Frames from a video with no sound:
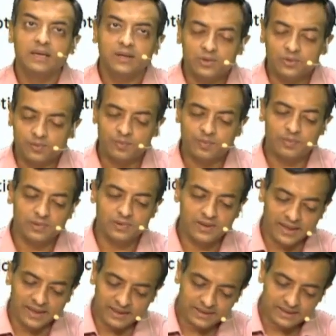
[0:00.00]
To
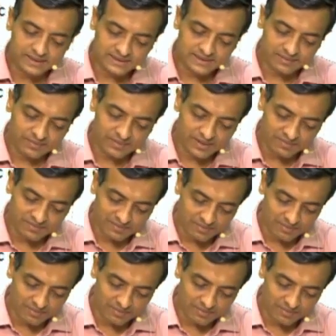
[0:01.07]
treat this symptom,